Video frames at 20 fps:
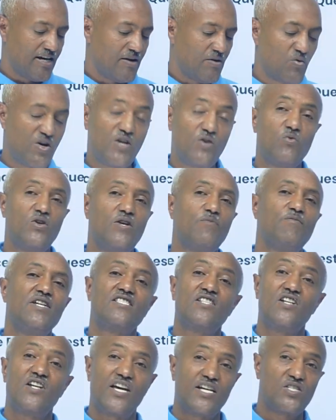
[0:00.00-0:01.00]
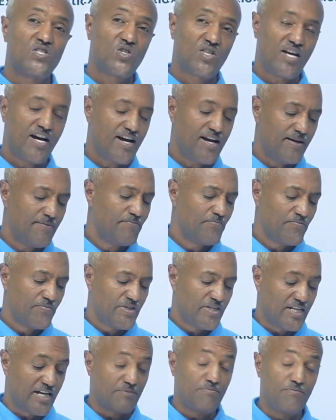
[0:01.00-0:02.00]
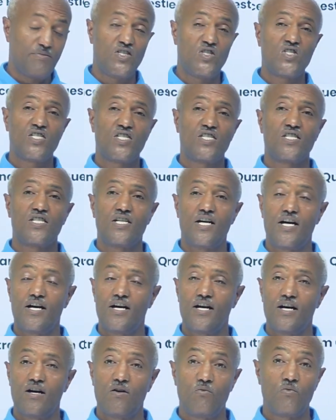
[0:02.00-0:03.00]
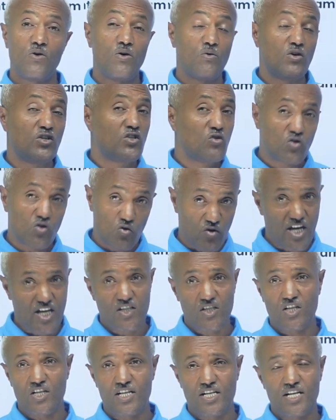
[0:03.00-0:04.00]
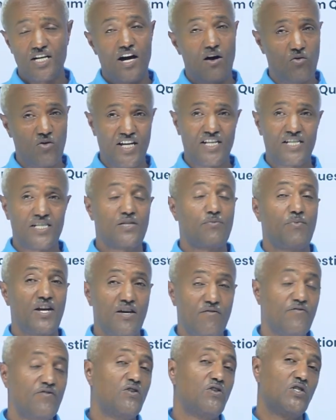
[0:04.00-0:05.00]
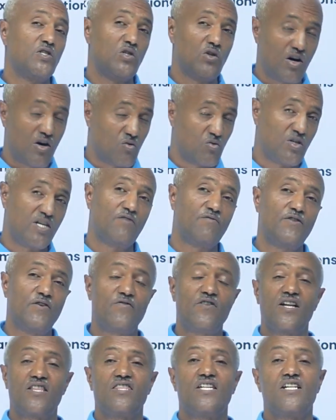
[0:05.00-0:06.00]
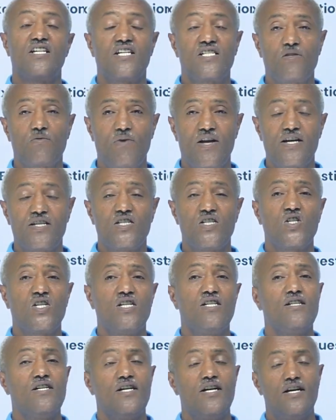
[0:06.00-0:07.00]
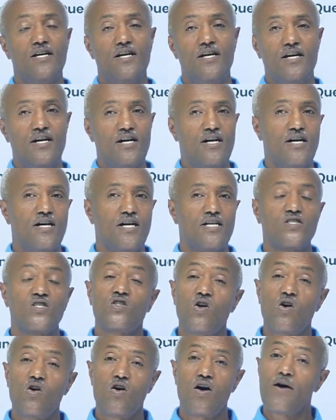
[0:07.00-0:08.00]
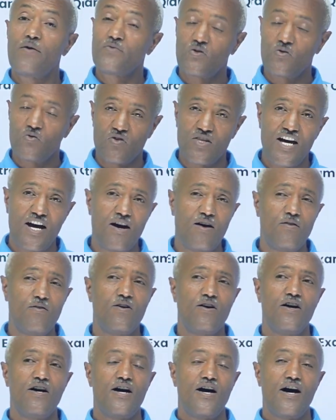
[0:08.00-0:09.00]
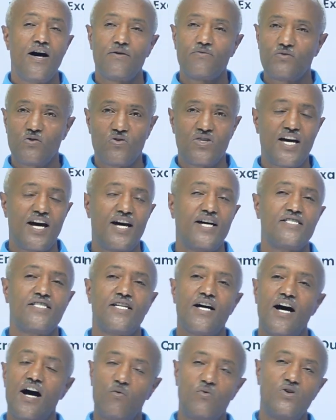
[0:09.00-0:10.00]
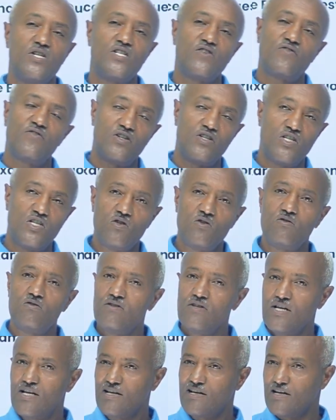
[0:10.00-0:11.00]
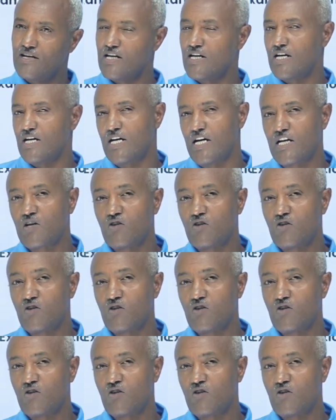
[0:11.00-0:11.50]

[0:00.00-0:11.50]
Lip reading: when we meet next time, that means we will do together. I will explain for you. I will give you further explanation. So up to that, I wish for you a